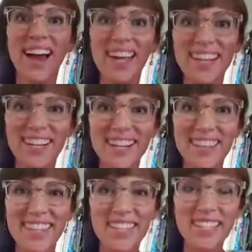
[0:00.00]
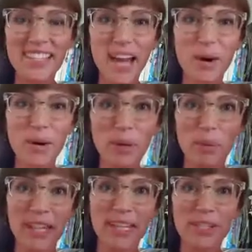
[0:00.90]
Hi there, this is our
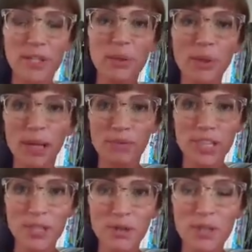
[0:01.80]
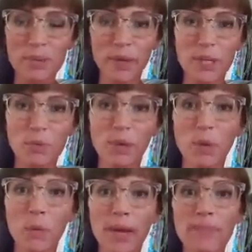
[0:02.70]
week 2 help video for Spanish
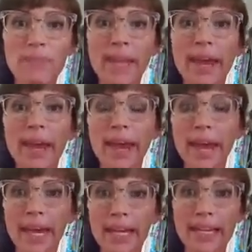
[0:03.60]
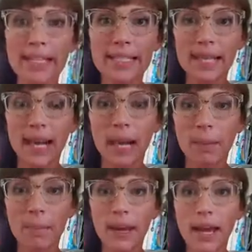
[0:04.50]
101. And
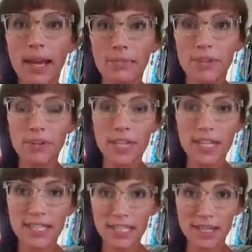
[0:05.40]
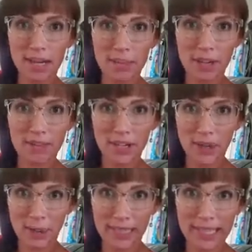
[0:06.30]
I have 3 things to talk about very
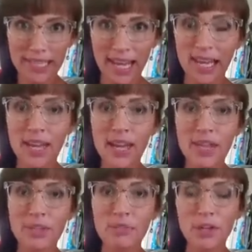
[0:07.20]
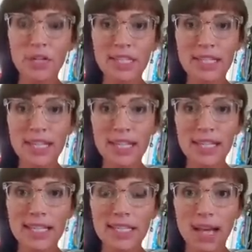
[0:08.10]
quickly today. The first
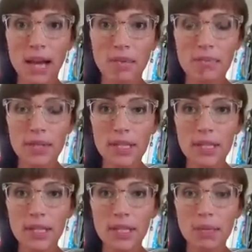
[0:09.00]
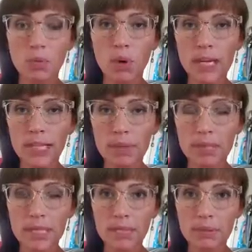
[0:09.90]
is the one
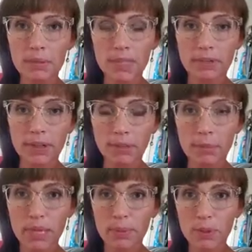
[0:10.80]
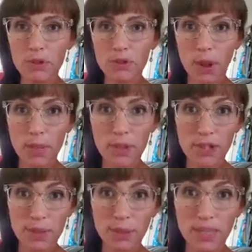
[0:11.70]
assignment that seems to be giving everybody the most trouble
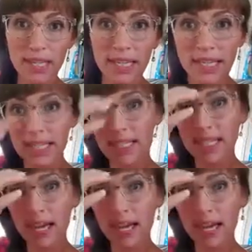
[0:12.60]
this week is